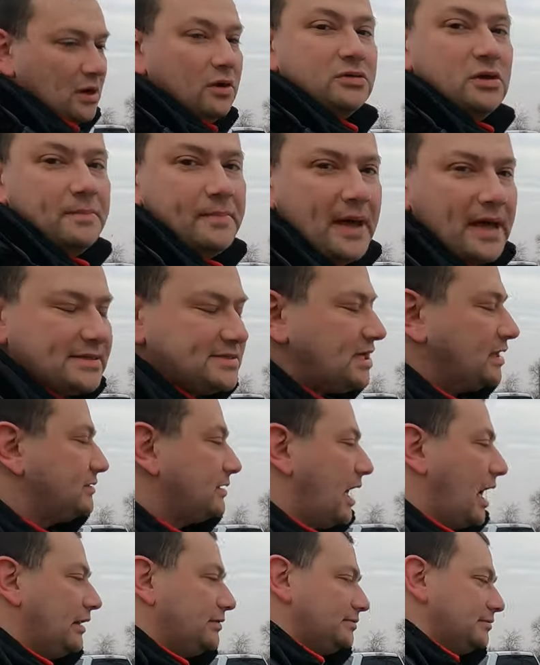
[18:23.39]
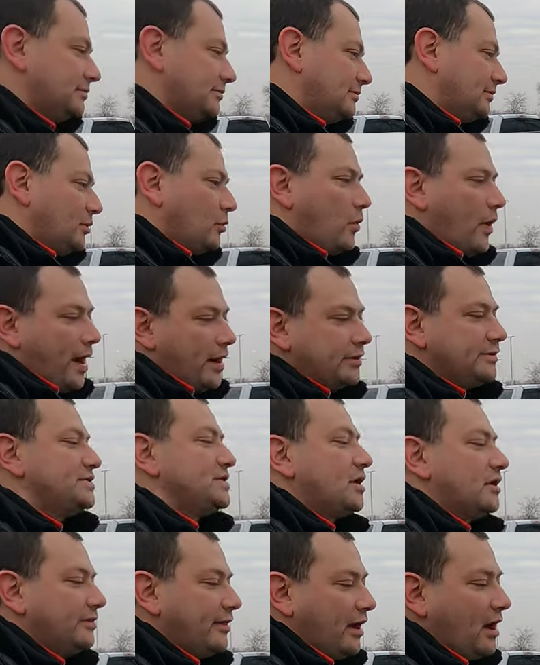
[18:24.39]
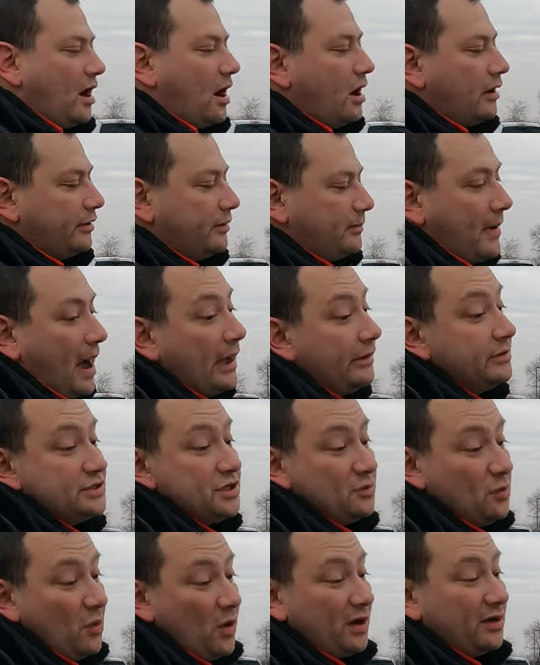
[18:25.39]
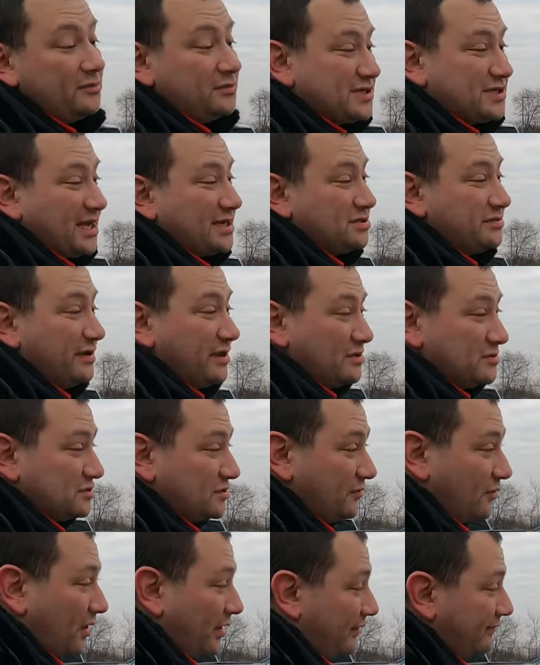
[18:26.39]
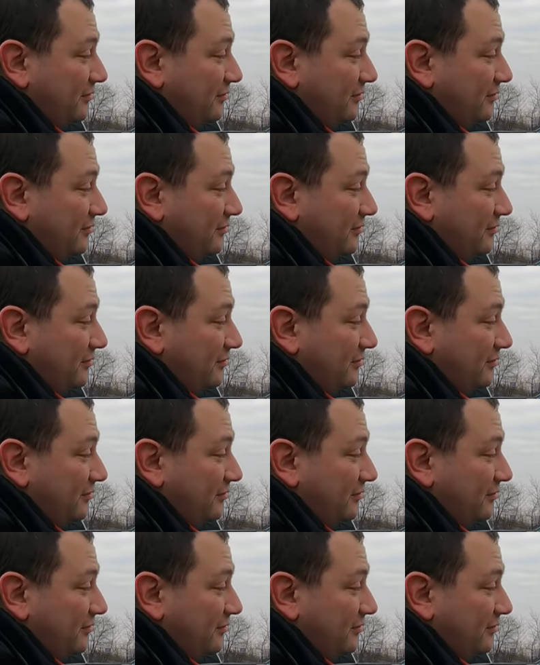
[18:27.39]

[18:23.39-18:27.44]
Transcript: It all depends on the wear and tear in the car and the mileage and what it was actually used for.